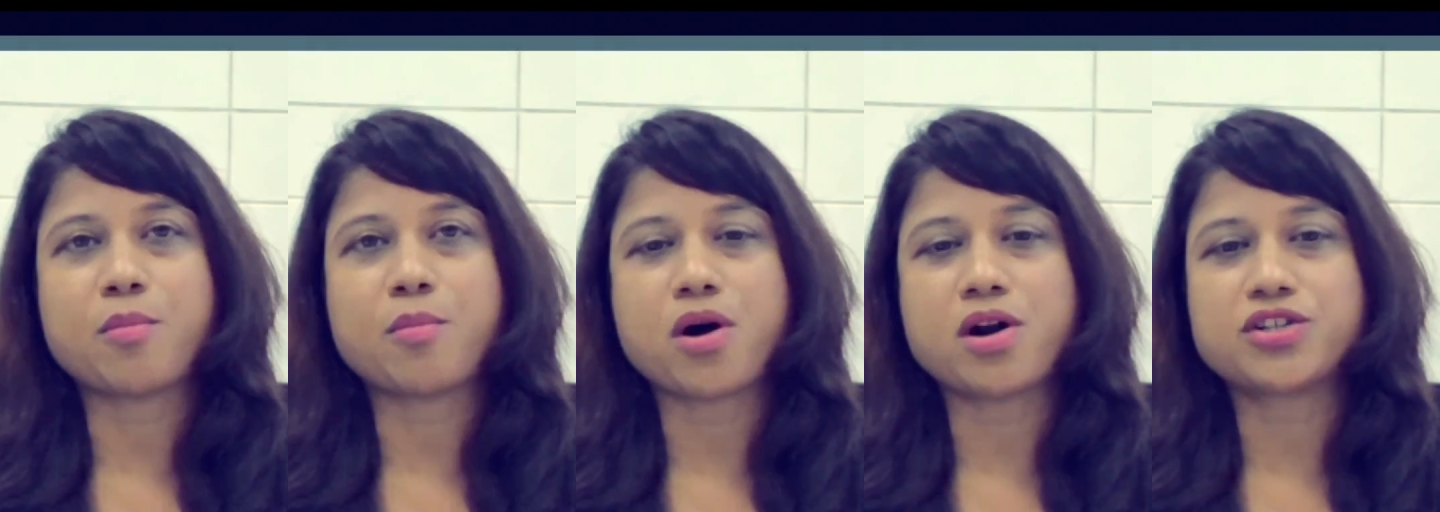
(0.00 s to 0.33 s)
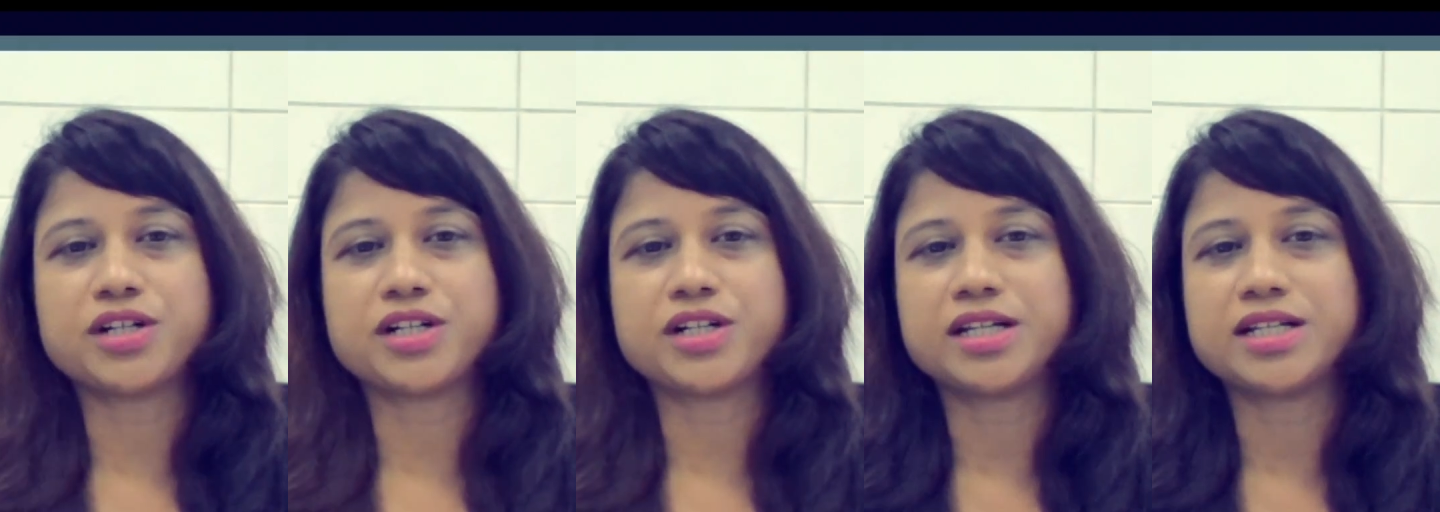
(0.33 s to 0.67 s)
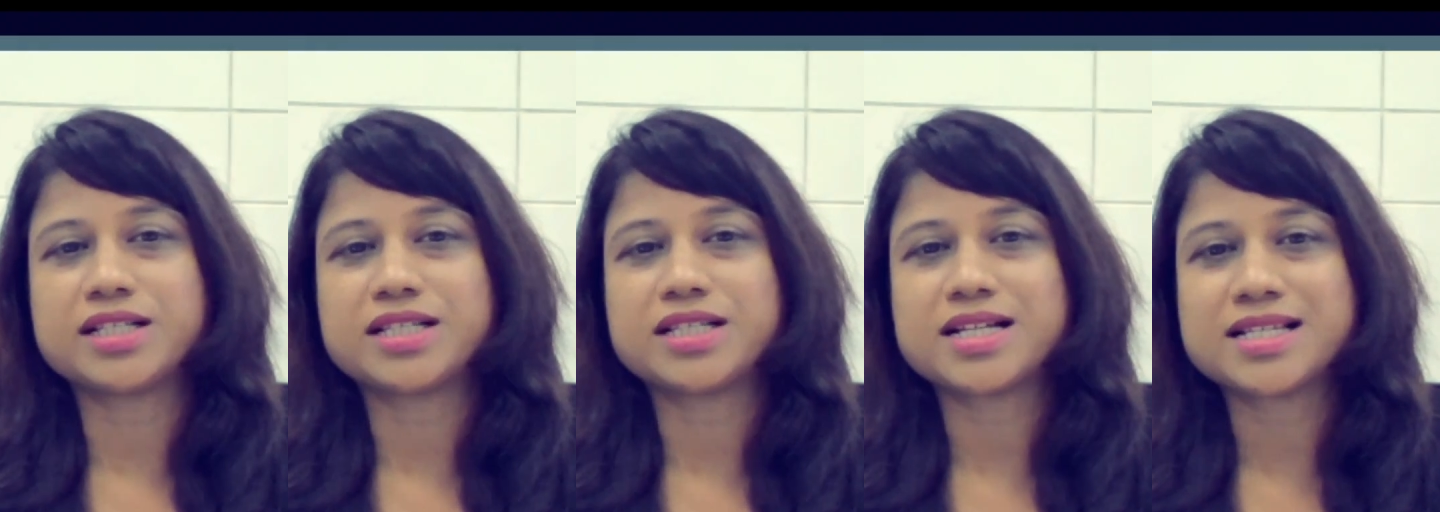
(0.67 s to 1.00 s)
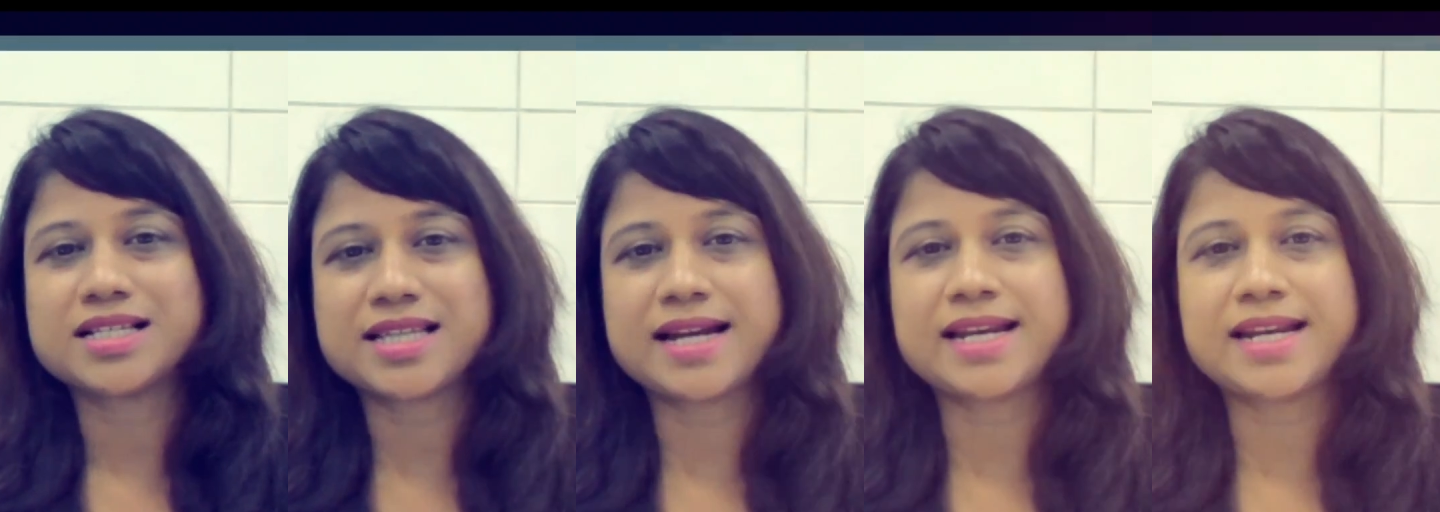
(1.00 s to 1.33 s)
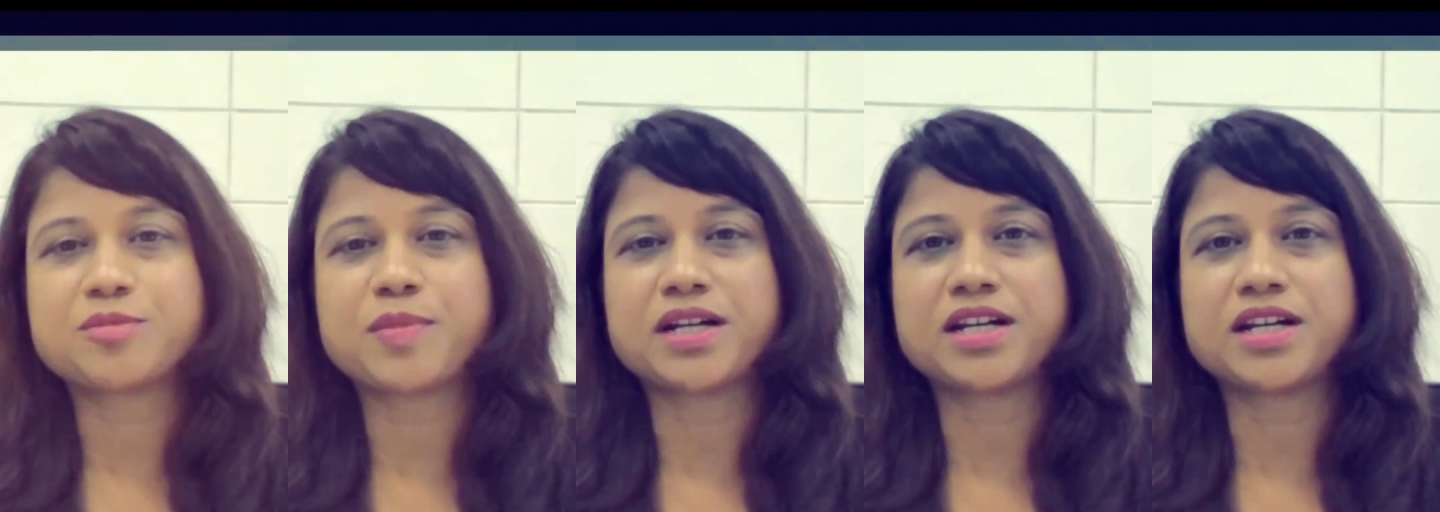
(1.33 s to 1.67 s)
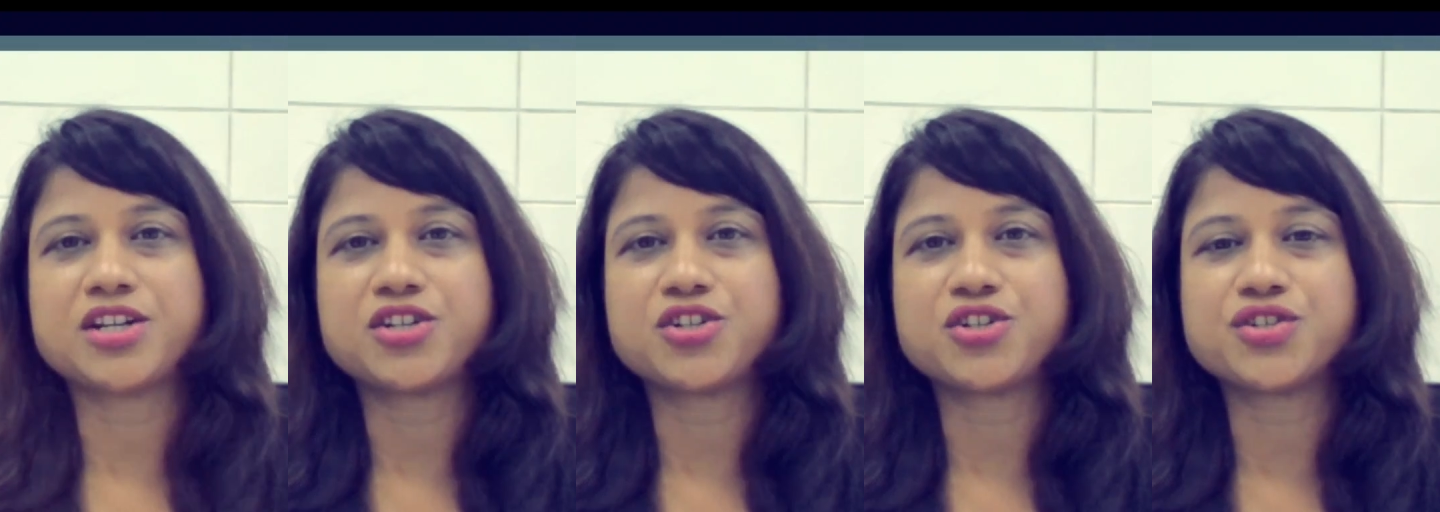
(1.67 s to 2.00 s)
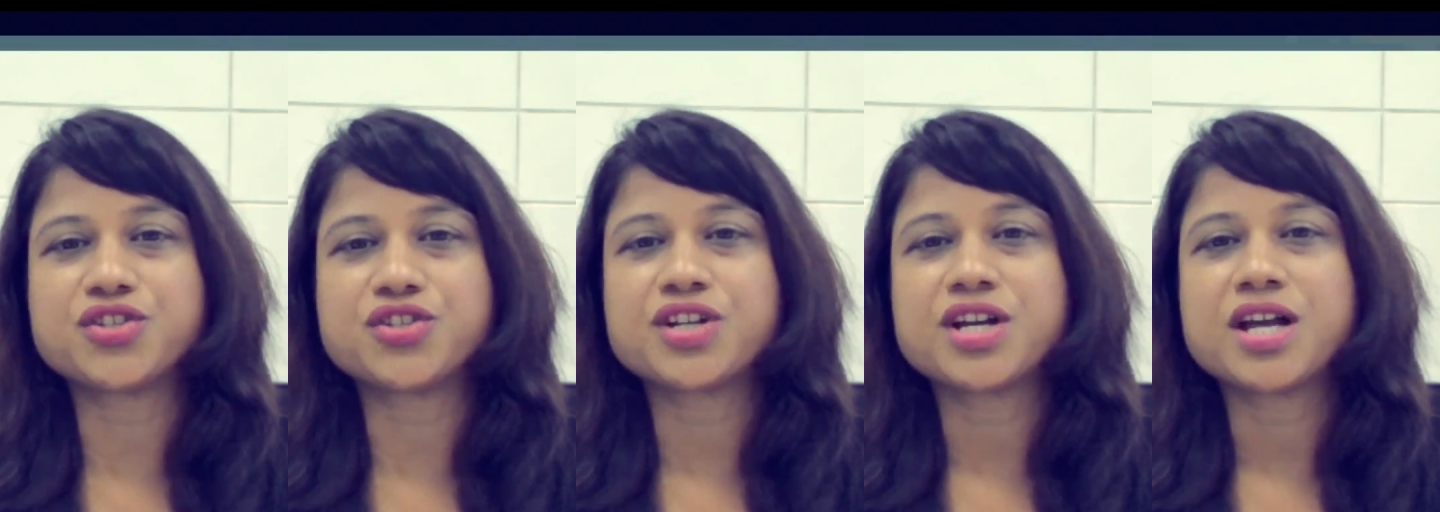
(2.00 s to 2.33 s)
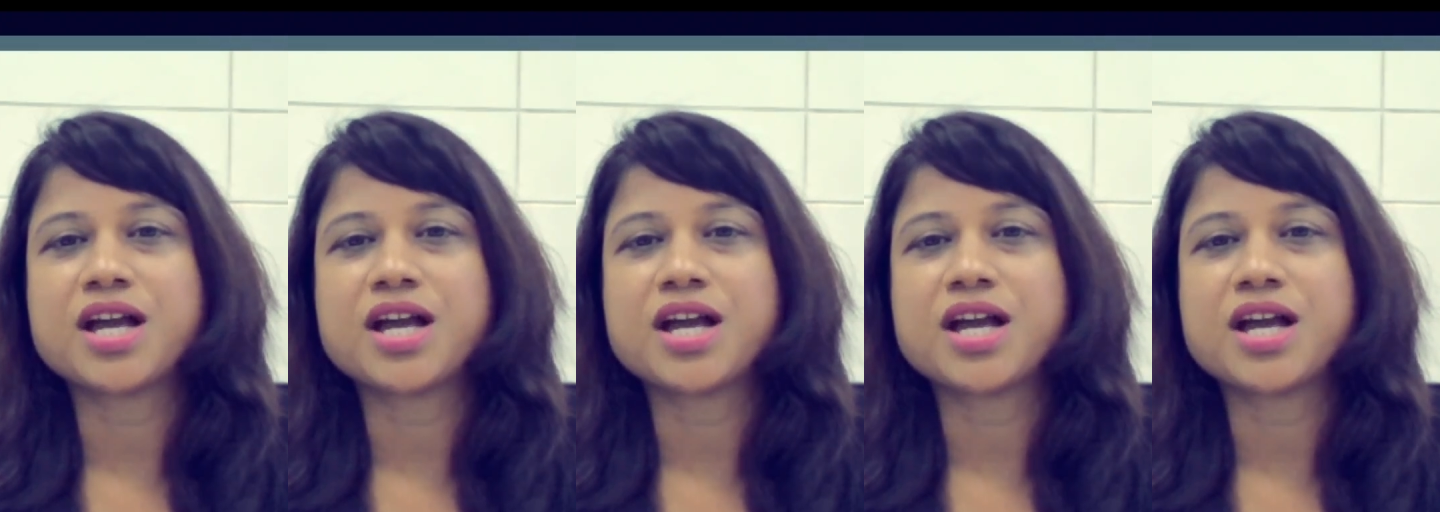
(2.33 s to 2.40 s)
opportunities, set expectations,